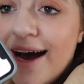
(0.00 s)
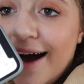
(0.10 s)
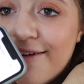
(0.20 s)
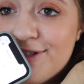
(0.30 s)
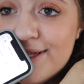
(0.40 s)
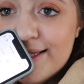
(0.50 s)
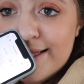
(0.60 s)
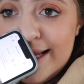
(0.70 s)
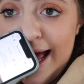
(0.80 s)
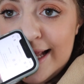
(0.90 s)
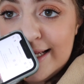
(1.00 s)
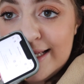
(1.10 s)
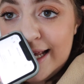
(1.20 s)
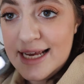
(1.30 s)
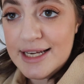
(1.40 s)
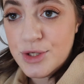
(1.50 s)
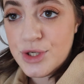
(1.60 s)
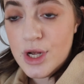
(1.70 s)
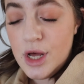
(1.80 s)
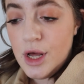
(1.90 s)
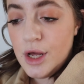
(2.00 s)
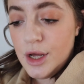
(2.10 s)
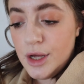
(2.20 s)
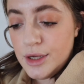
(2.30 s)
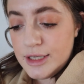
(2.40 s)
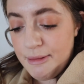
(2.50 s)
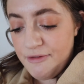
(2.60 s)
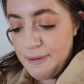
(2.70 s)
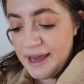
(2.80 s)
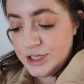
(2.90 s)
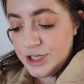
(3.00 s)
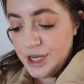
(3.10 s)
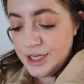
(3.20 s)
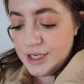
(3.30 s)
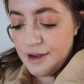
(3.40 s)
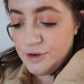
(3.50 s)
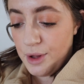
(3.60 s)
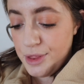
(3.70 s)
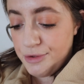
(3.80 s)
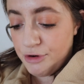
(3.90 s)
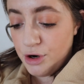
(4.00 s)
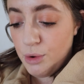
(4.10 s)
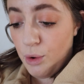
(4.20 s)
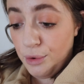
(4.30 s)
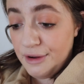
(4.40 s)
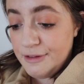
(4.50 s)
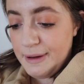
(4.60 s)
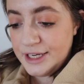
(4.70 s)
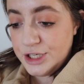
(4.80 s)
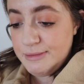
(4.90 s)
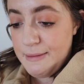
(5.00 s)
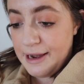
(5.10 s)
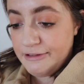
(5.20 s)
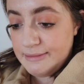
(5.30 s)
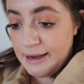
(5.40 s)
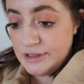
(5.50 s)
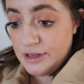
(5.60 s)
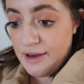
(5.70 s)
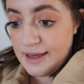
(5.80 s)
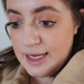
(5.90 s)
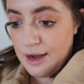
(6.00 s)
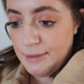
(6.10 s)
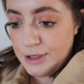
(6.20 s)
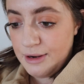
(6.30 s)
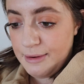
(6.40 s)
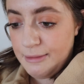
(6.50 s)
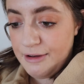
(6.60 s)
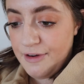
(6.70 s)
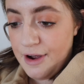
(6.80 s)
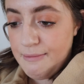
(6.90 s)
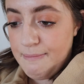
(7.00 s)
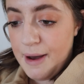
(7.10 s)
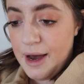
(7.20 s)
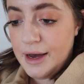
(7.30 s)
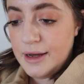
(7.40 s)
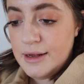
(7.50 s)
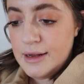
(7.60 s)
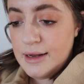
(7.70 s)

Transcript: I've just edited some of the pictures. I've gone through all of the pictures. My battery's about to die, that's how much I've been on my phone, but